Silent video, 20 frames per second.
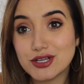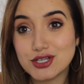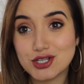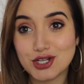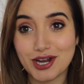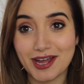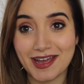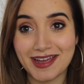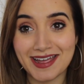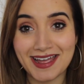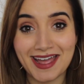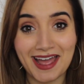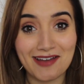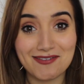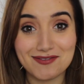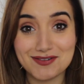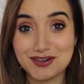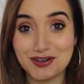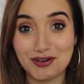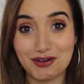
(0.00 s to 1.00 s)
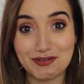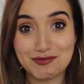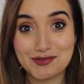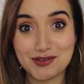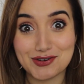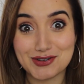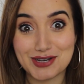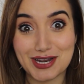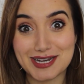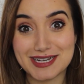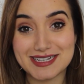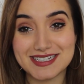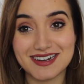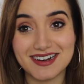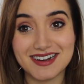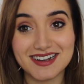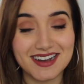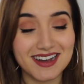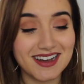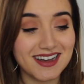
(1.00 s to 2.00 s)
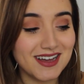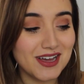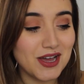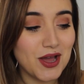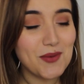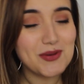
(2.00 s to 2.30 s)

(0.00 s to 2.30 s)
Should I have not have gone any darker?